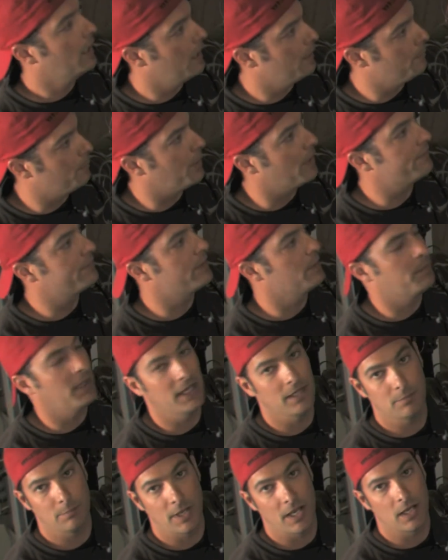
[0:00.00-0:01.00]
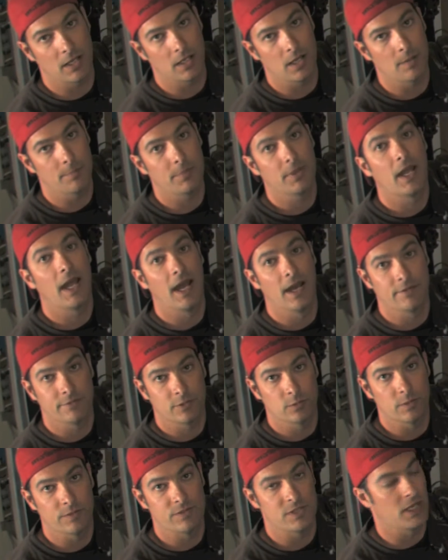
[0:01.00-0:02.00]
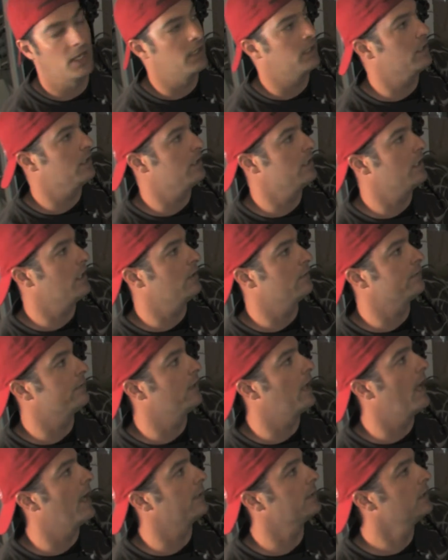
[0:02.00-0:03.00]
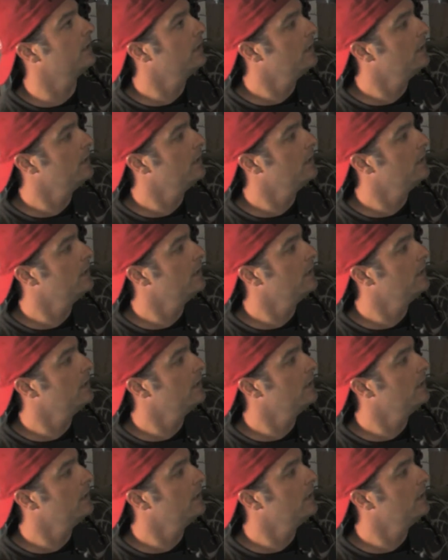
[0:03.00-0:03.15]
and buff the paint back up after we've sanded it down flat.